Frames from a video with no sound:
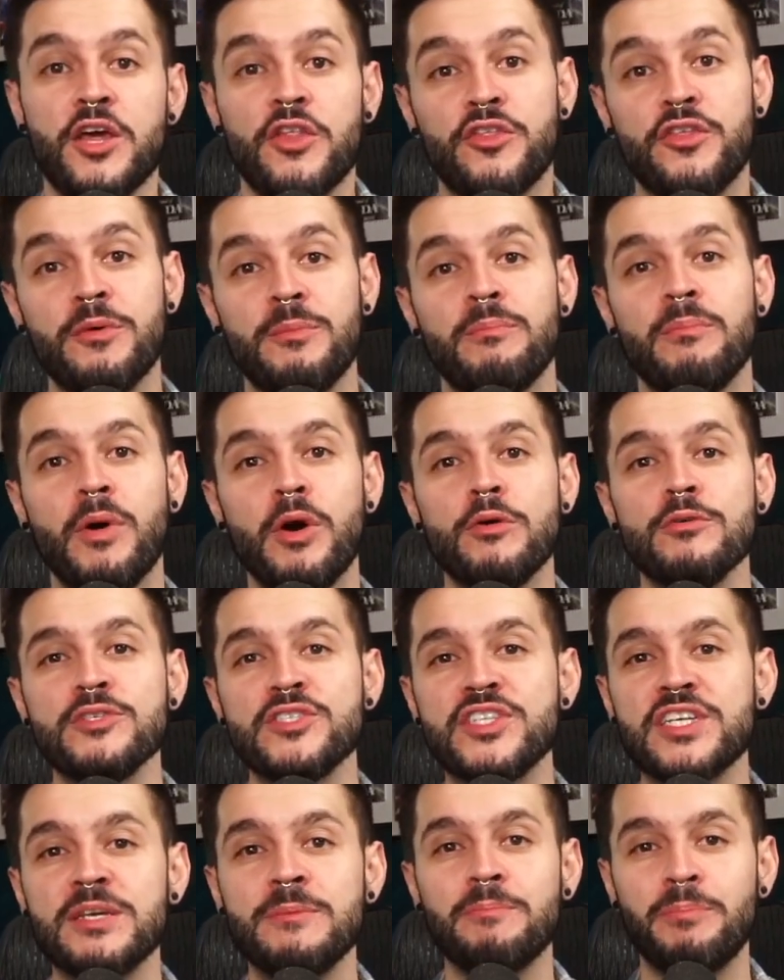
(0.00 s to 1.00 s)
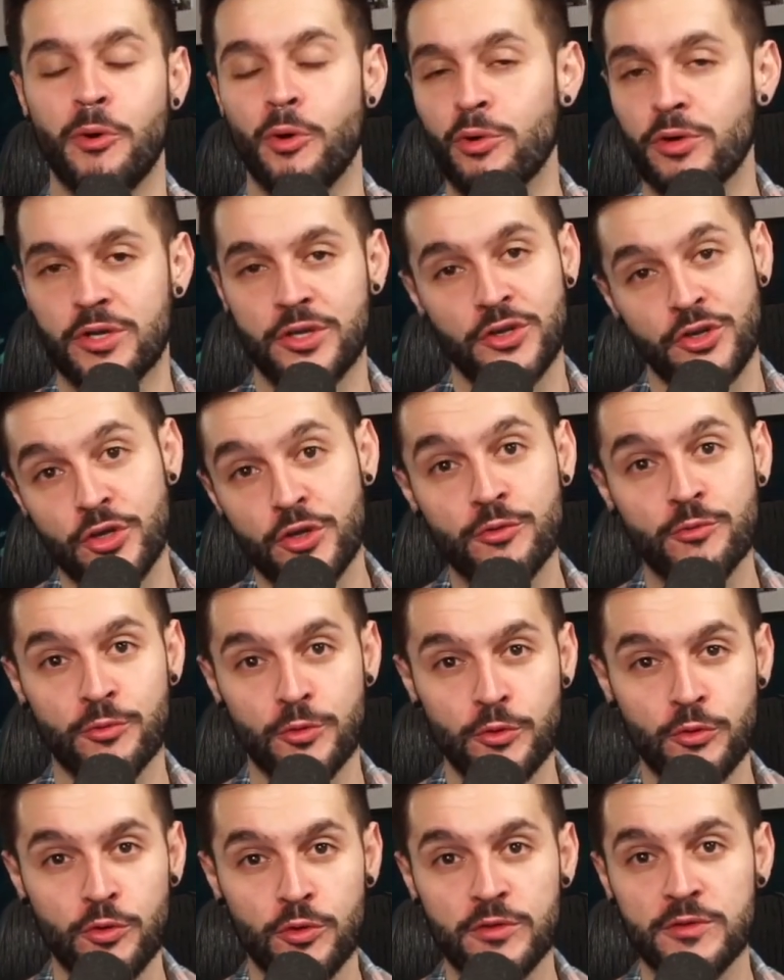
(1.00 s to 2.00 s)
The most important new
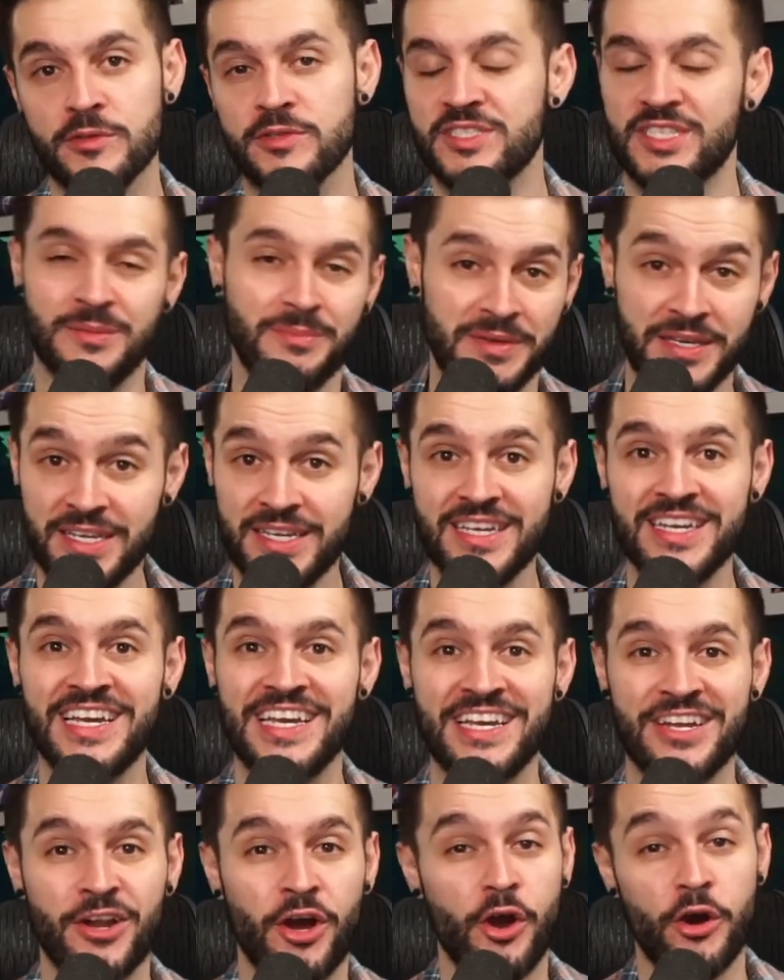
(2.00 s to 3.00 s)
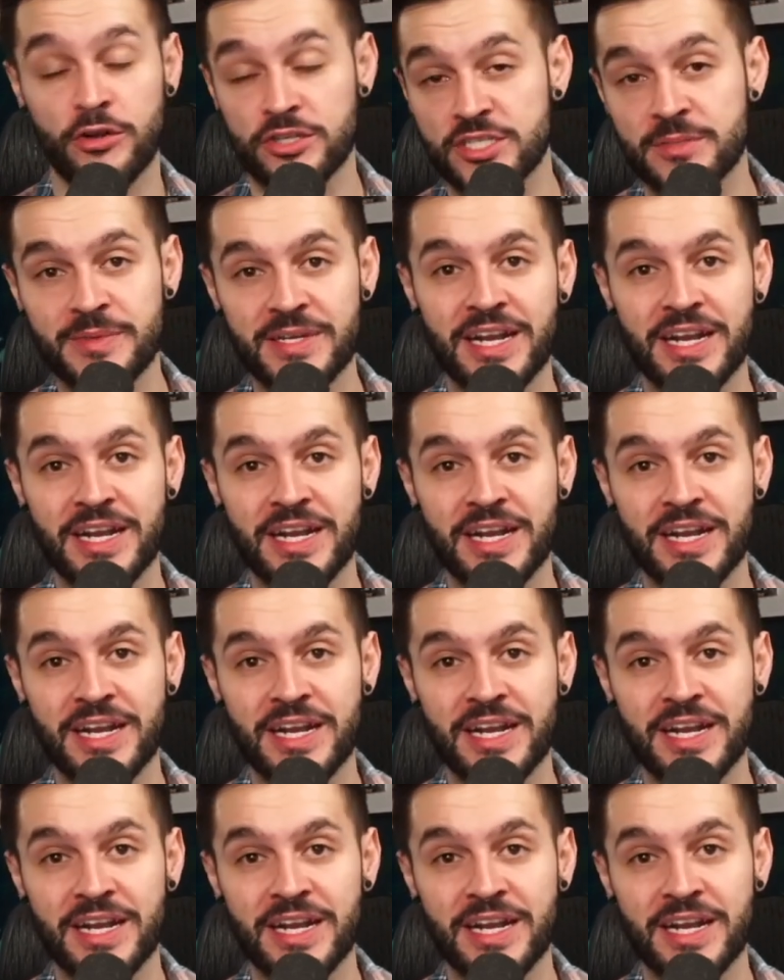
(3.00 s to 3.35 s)
rule to me in Ultimate